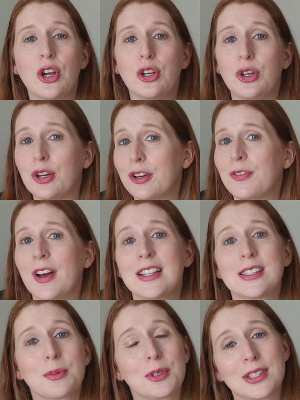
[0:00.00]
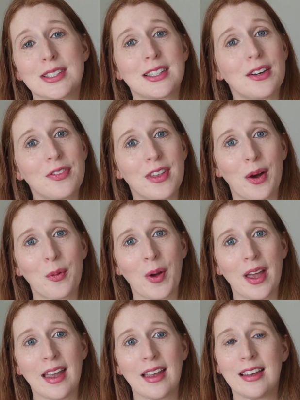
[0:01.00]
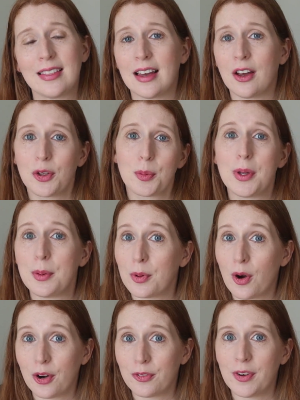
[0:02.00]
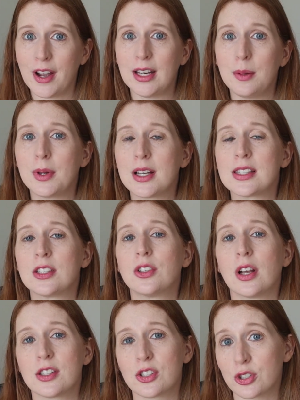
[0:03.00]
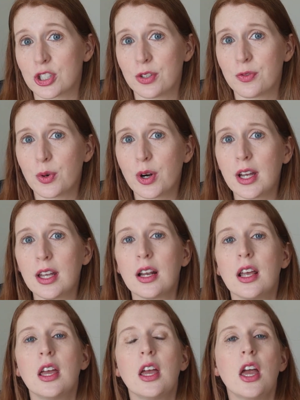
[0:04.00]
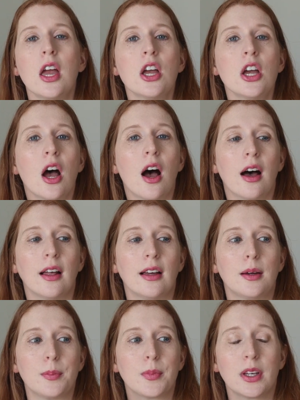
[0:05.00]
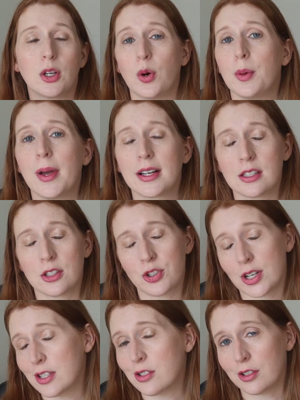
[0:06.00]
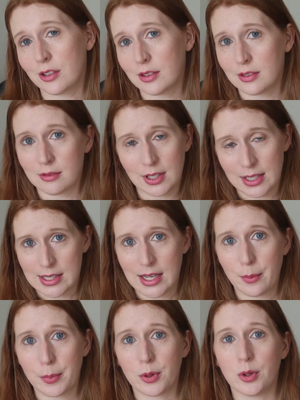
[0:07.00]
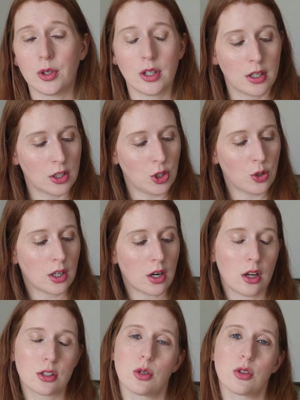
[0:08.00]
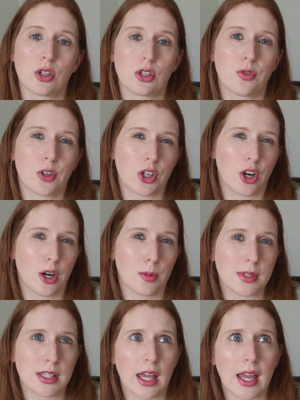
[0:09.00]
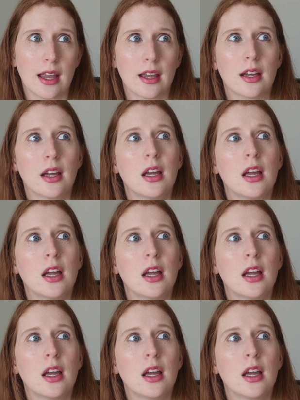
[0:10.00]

You can find some good stuff that way that other people aren't finding because they're not searching for it. Going back to the dresser example, you can also search for terms like